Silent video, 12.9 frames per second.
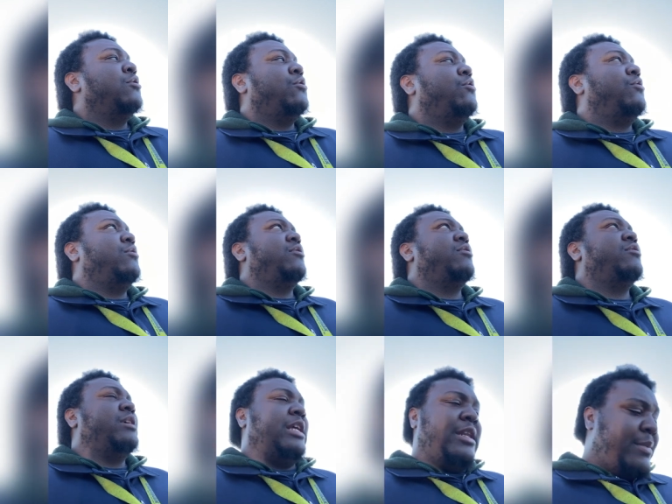or
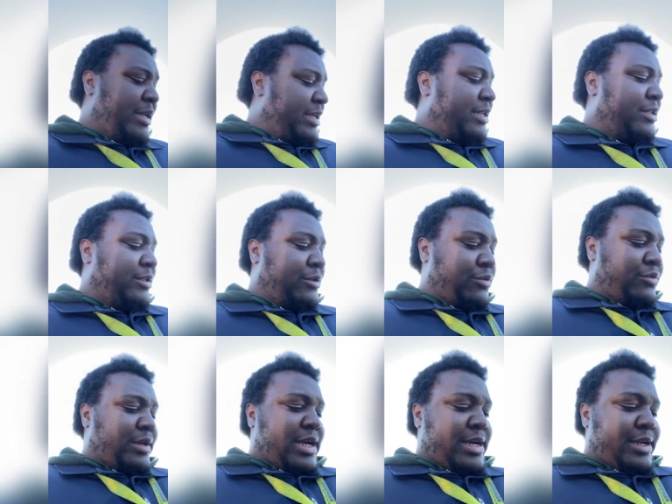anybody else who
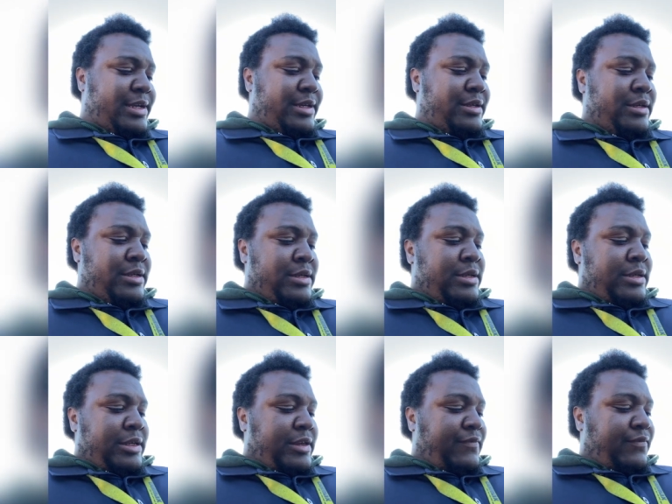I
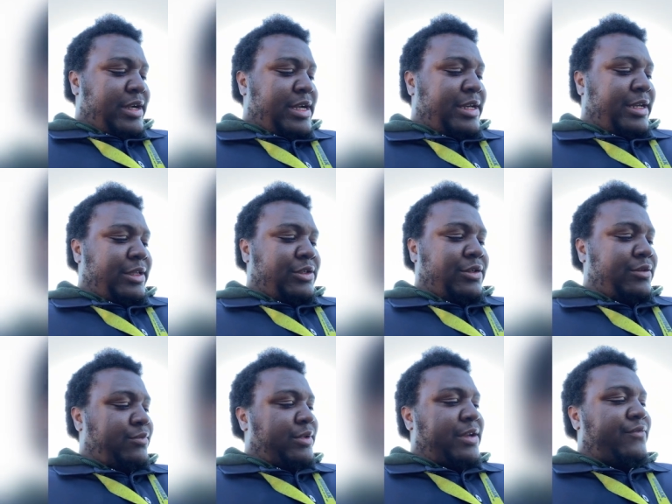give rides or
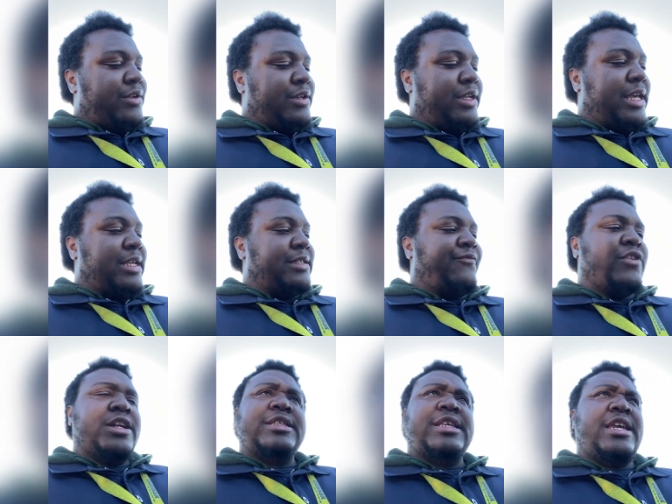whatever the case,
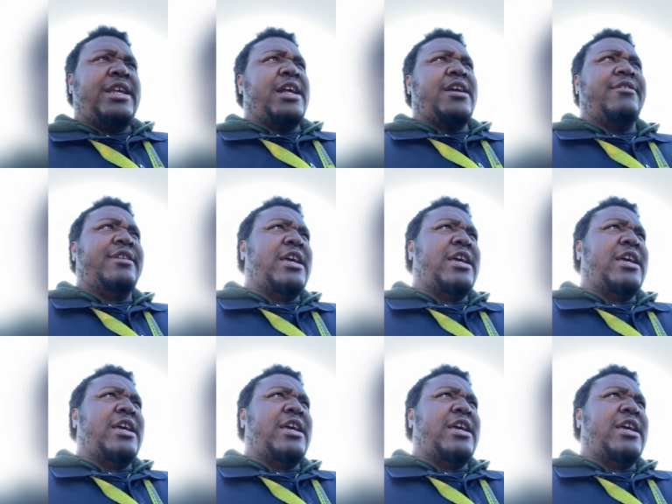friends hang out, and